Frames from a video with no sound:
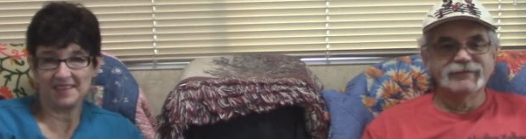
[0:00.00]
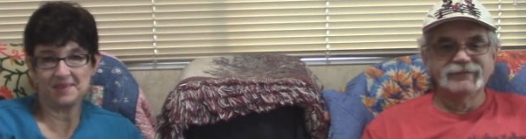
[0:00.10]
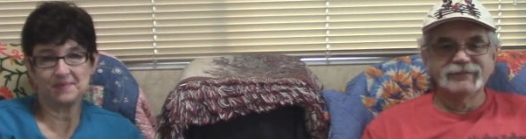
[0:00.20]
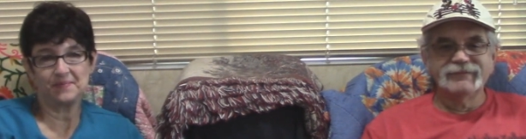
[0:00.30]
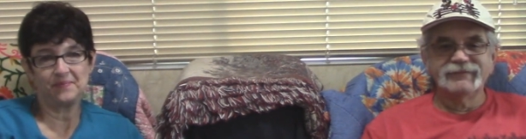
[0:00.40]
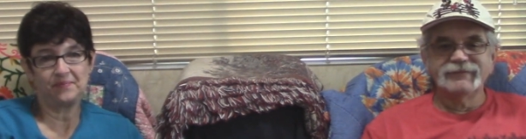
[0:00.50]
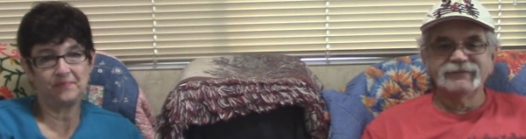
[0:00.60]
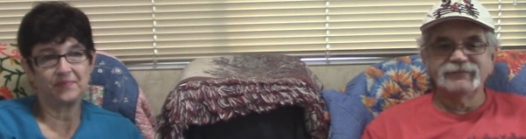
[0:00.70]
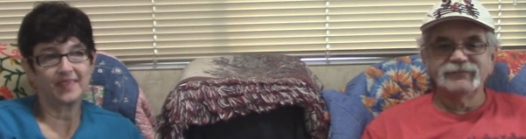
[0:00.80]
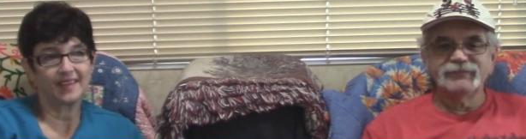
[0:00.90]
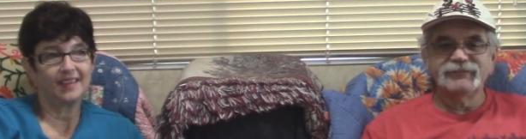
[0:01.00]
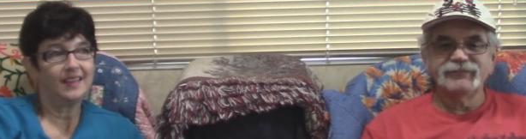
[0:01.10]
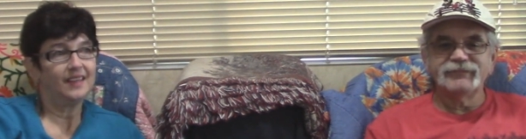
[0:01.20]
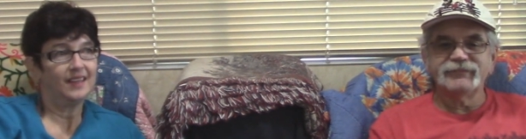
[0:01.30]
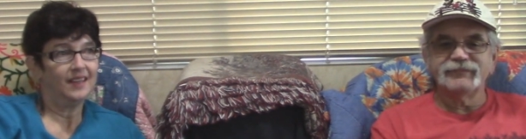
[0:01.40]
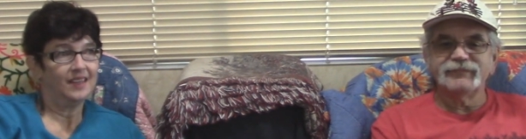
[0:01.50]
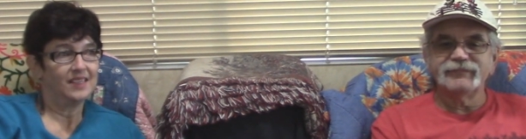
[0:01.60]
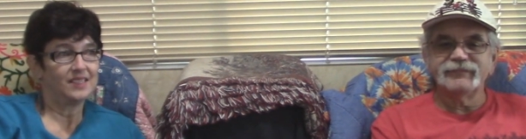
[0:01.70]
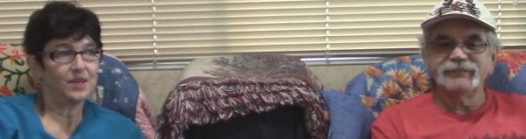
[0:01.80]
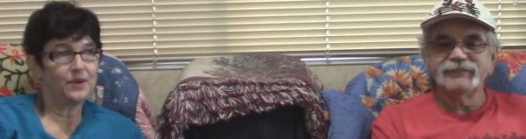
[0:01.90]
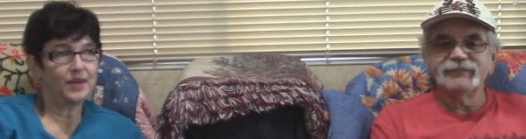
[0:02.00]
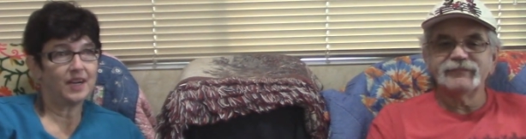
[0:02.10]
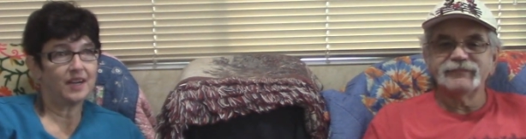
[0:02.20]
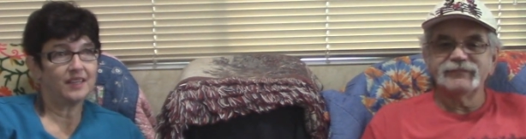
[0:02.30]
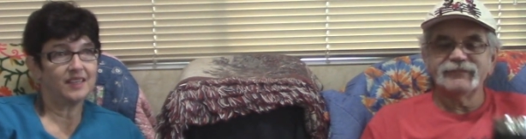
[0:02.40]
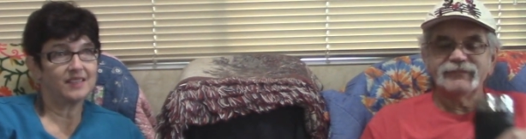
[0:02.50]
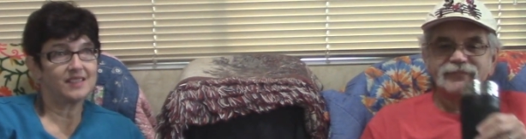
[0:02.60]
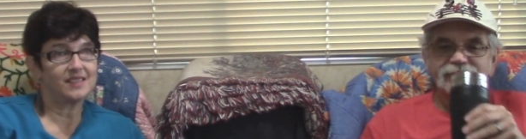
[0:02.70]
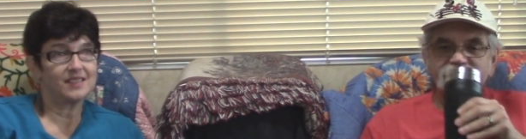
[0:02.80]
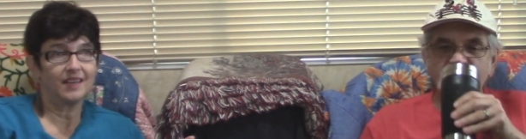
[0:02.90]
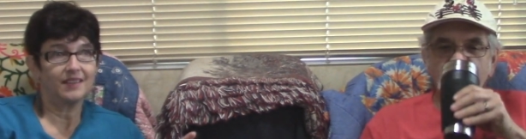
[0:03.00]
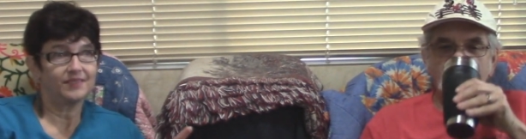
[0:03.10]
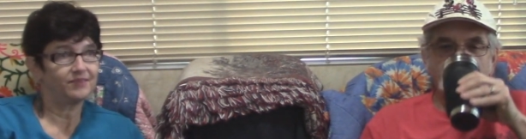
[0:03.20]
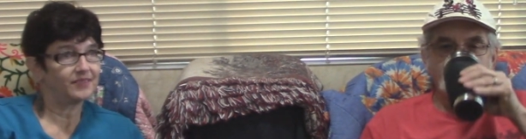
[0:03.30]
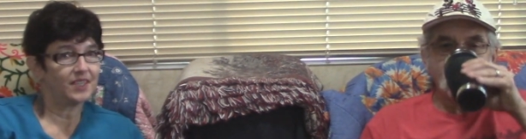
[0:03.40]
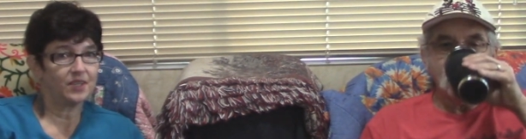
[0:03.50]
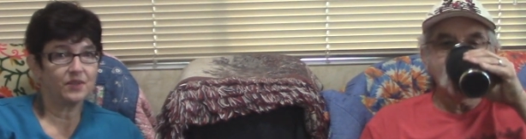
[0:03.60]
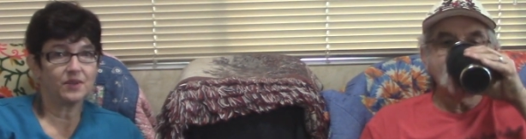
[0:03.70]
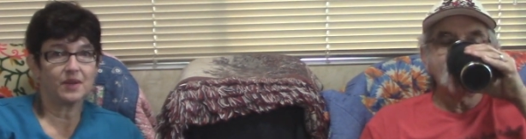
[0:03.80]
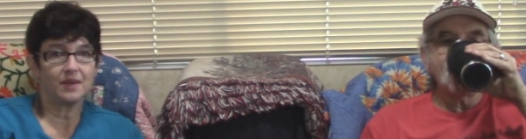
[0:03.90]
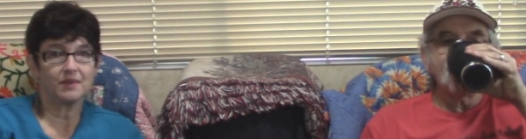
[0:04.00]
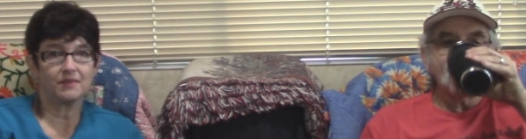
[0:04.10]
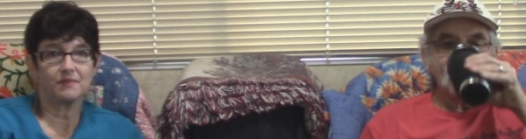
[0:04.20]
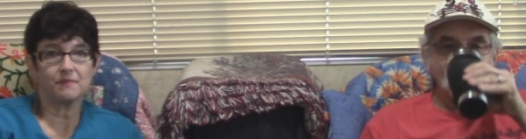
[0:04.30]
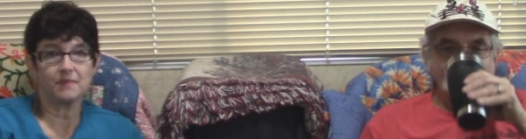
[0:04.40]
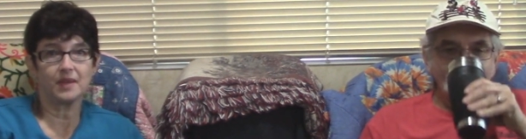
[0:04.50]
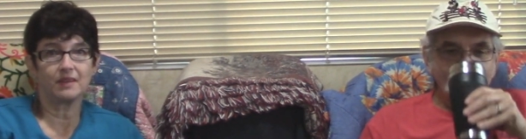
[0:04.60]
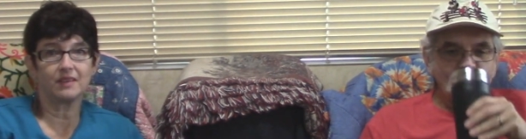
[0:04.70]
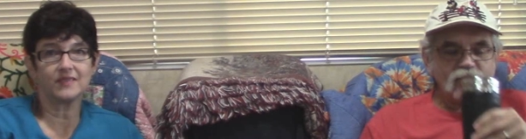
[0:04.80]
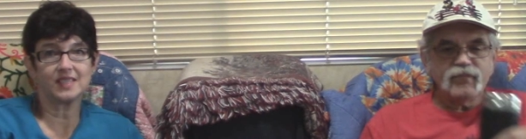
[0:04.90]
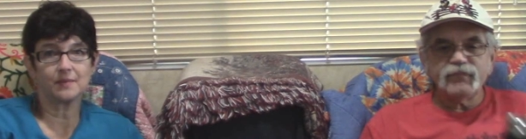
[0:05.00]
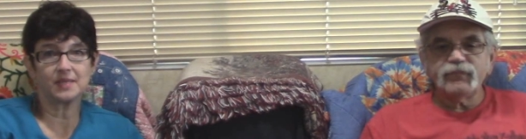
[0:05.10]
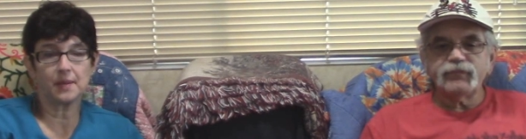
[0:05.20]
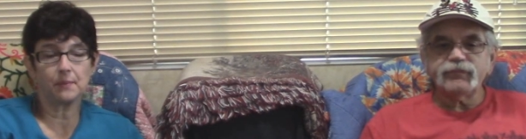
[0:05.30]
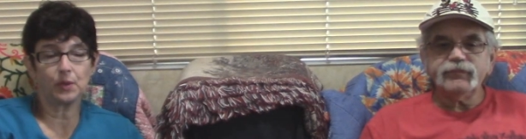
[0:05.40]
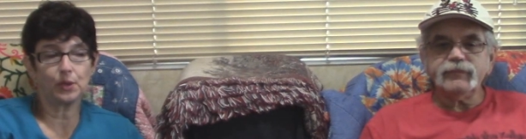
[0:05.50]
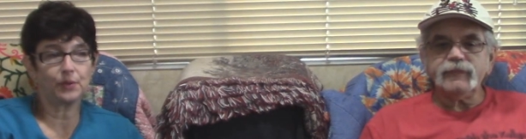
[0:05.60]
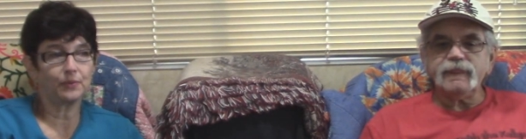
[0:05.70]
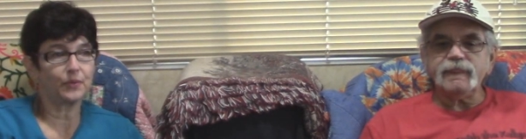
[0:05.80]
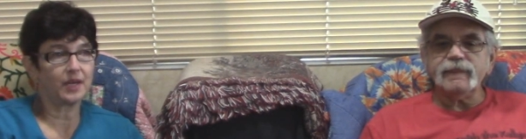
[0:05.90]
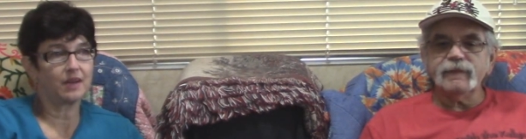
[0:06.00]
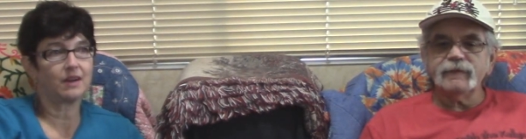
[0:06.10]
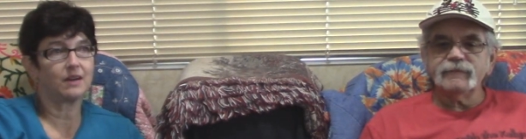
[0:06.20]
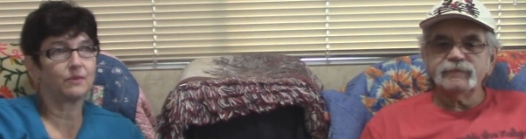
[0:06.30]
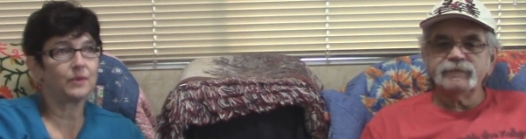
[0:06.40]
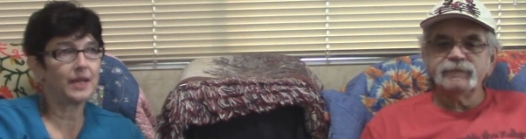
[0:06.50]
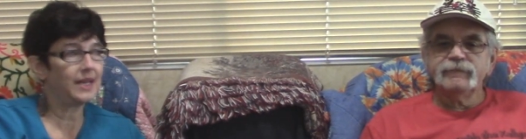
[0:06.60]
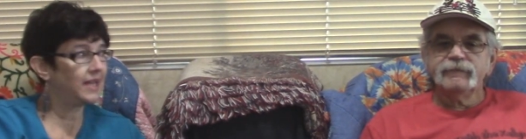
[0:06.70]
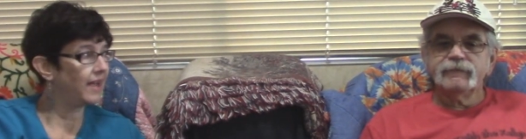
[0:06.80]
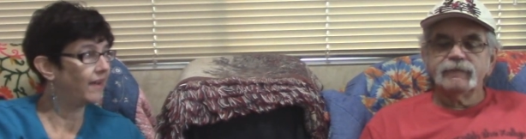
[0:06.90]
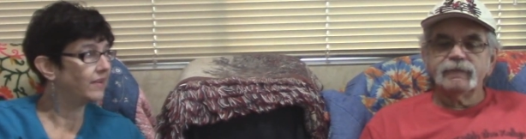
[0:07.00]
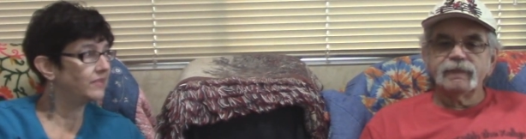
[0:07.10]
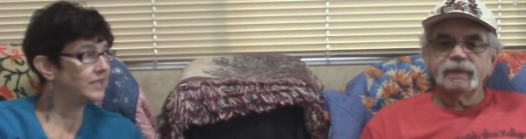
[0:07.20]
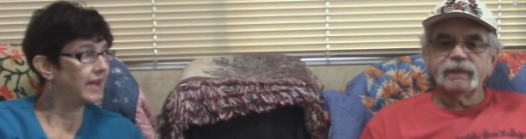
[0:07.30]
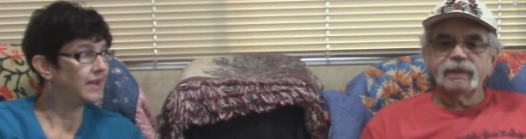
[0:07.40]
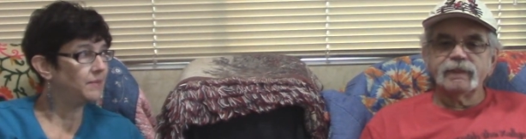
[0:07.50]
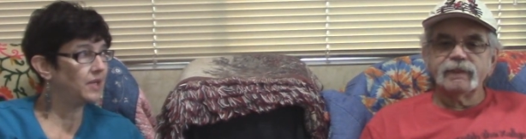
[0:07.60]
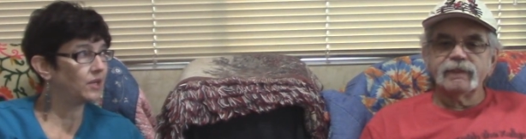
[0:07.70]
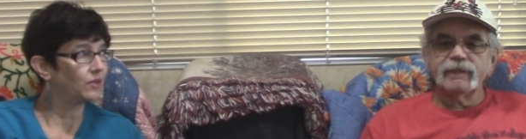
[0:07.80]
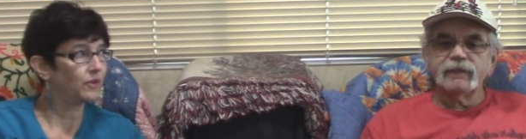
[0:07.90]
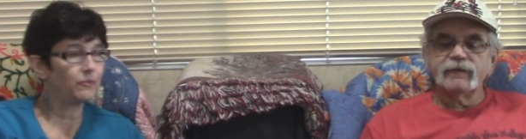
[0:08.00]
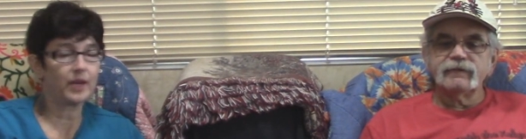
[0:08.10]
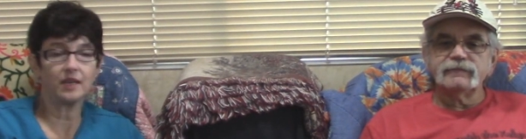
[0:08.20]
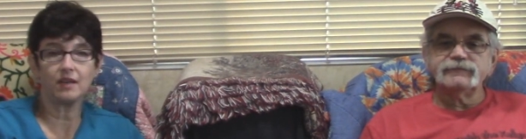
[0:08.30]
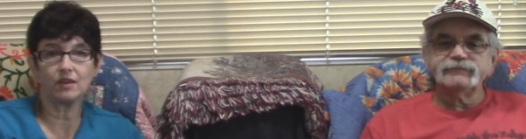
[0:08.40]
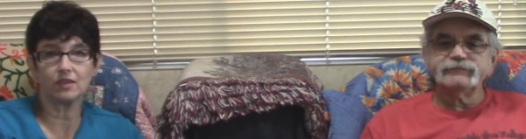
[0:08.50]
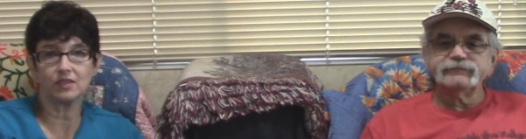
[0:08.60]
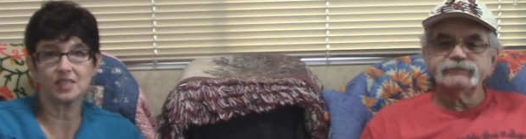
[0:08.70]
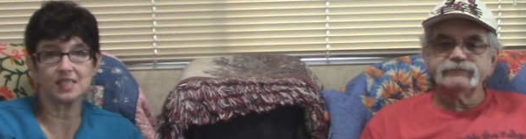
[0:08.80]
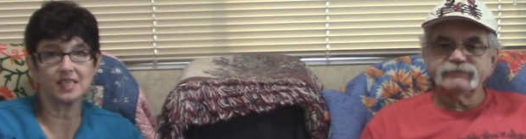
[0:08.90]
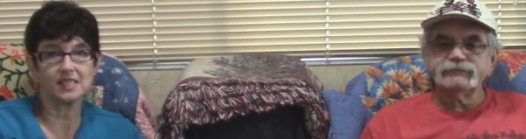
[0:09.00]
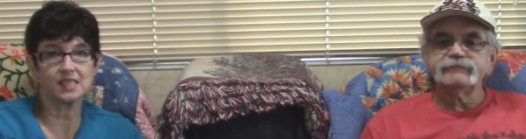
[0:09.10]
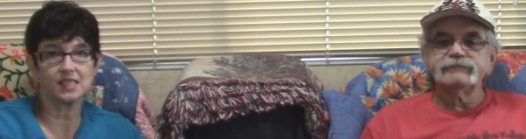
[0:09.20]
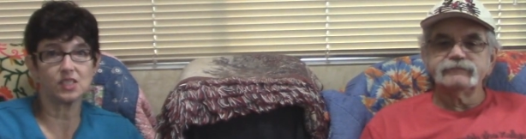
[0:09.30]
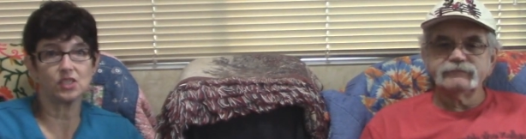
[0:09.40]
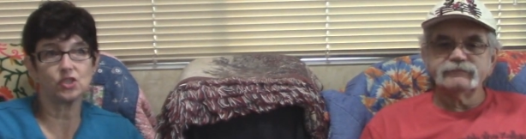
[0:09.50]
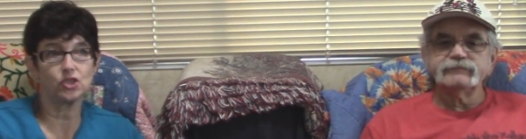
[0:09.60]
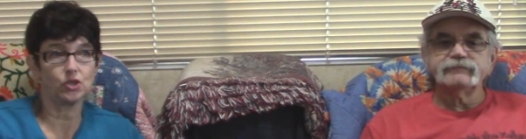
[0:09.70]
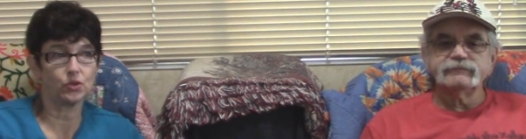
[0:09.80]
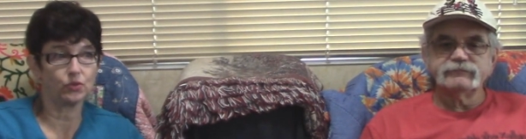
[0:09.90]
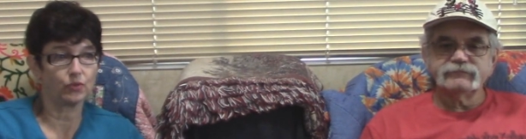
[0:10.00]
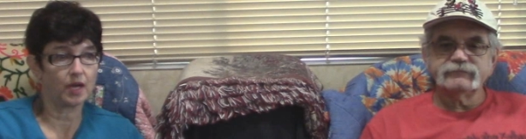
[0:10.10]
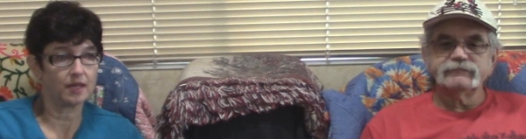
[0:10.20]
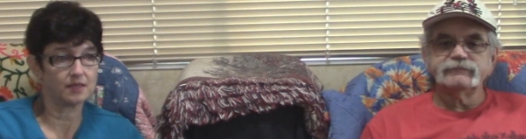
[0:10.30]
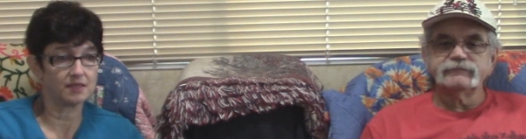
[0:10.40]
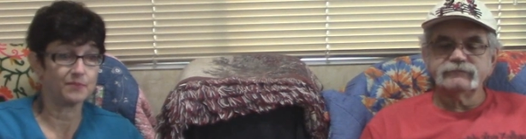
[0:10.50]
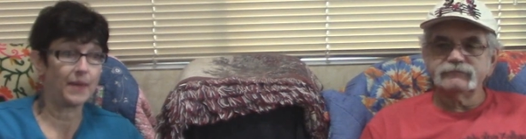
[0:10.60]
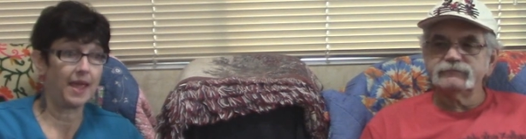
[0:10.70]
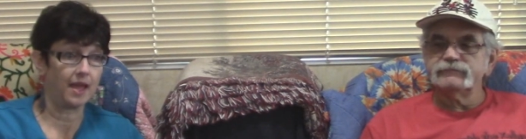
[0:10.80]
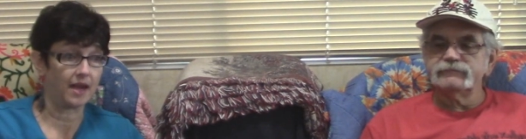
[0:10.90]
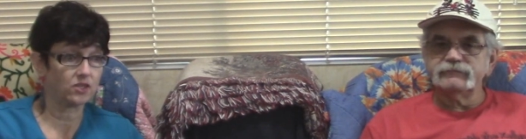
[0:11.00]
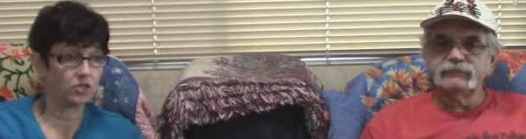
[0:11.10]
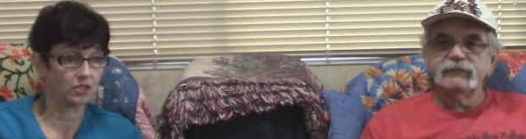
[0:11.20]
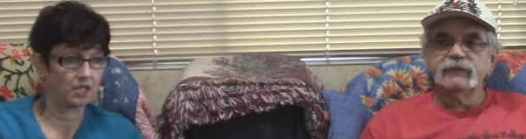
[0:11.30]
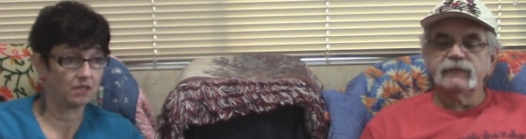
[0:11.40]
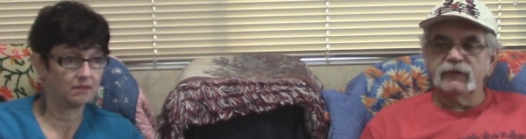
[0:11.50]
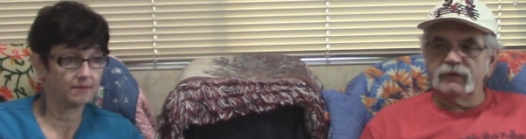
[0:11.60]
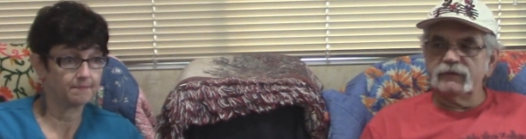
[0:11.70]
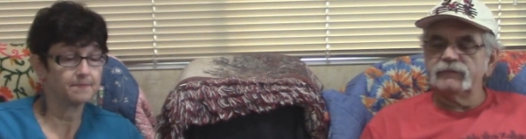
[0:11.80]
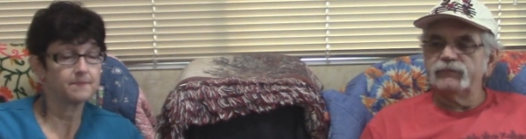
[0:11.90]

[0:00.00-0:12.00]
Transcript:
Speaker 1: Yep. So uh, it's, you know, the middle of September. We are running out of time here. We've been here since June, well since May actually. Yeah.